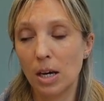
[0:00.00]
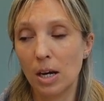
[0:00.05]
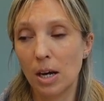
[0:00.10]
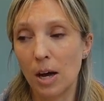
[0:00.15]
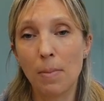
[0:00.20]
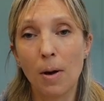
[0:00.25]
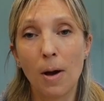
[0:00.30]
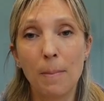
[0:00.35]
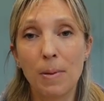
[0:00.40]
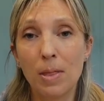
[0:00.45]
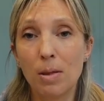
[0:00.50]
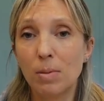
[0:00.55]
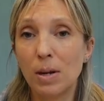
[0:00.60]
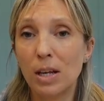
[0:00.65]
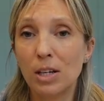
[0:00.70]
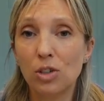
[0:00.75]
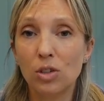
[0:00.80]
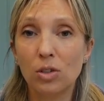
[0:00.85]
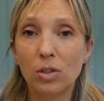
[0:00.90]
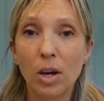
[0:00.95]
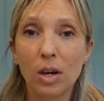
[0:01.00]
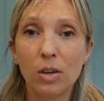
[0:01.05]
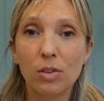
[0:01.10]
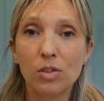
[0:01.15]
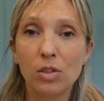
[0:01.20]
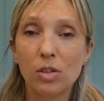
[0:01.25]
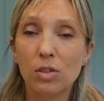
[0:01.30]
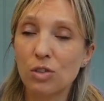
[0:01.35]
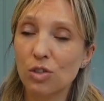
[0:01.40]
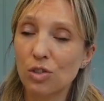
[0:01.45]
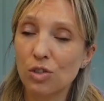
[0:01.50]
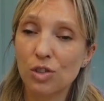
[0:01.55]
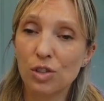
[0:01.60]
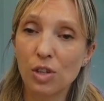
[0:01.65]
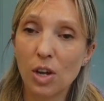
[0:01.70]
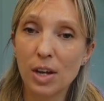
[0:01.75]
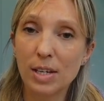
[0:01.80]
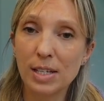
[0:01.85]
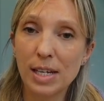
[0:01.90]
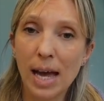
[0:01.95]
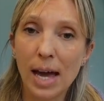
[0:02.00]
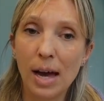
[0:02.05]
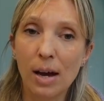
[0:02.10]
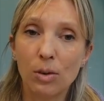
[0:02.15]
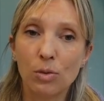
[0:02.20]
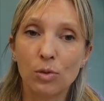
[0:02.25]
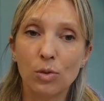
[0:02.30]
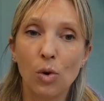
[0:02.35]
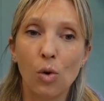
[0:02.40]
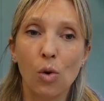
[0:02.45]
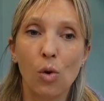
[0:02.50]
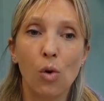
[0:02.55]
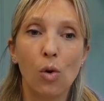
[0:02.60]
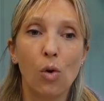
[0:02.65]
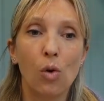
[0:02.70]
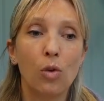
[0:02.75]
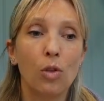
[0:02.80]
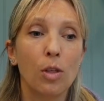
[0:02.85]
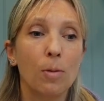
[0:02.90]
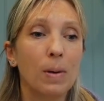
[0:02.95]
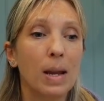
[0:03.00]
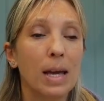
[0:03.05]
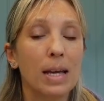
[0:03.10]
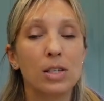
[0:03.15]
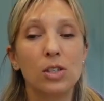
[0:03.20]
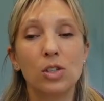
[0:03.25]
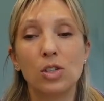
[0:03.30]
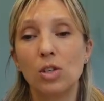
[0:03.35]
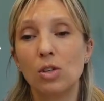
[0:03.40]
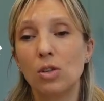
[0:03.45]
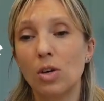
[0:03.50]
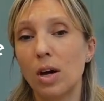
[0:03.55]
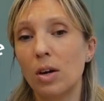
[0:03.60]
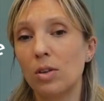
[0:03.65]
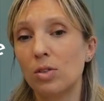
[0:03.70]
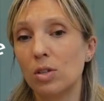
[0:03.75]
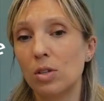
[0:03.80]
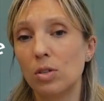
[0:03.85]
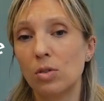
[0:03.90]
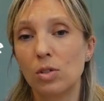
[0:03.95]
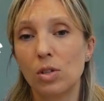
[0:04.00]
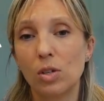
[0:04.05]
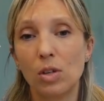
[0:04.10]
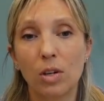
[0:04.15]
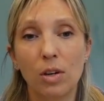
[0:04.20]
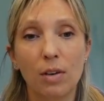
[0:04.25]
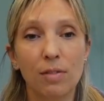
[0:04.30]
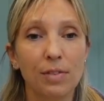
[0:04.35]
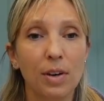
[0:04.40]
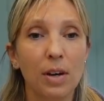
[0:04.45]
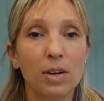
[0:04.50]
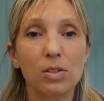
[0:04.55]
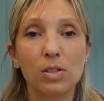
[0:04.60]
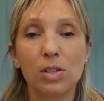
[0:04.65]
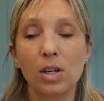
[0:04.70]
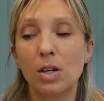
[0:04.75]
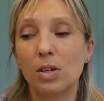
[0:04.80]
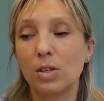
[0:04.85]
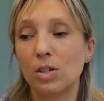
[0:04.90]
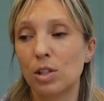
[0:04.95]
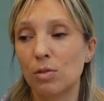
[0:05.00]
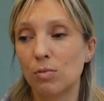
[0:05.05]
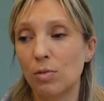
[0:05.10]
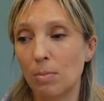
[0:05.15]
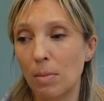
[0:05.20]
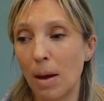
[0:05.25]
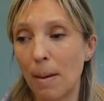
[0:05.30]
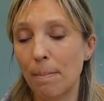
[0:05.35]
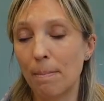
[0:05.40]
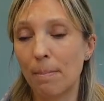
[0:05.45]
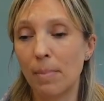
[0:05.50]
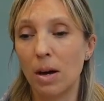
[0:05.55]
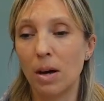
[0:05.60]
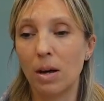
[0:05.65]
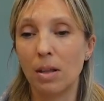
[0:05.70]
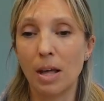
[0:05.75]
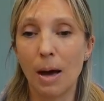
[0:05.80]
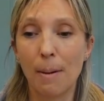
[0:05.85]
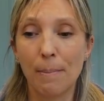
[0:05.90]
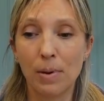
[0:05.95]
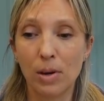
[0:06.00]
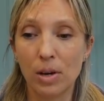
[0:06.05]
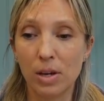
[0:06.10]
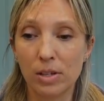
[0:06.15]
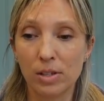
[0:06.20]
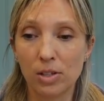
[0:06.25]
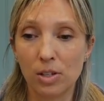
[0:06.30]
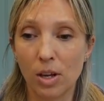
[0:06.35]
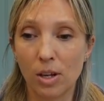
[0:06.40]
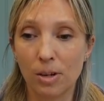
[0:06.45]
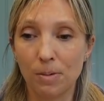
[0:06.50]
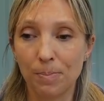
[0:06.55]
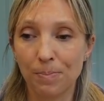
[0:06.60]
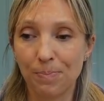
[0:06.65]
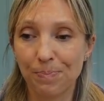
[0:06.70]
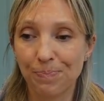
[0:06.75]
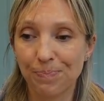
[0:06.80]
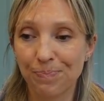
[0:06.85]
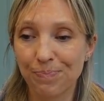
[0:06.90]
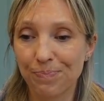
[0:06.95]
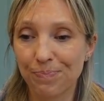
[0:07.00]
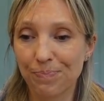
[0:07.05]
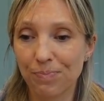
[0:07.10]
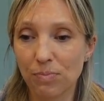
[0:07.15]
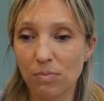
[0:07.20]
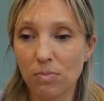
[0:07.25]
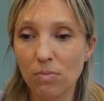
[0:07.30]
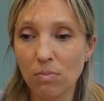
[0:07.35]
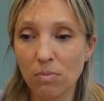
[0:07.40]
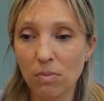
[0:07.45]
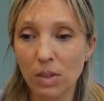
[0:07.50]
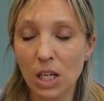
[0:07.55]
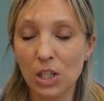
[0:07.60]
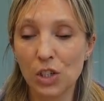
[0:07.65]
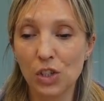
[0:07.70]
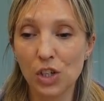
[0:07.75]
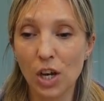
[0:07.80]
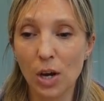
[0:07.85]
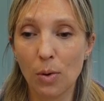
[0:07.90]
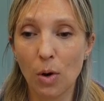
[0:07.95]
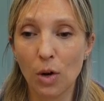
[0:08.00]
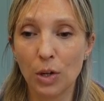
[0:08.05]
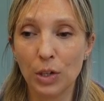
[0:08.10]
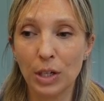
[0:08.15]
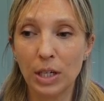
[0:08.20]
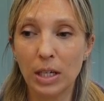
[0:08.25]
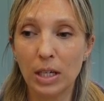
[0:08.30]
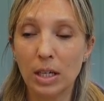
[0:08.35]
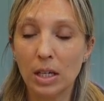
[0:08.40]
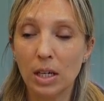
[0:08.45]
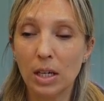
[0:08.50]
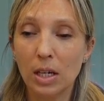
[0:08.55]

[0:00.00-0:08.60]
It might be the place you go to just lie down, or the place you go to look at photos and remember that person, and so on.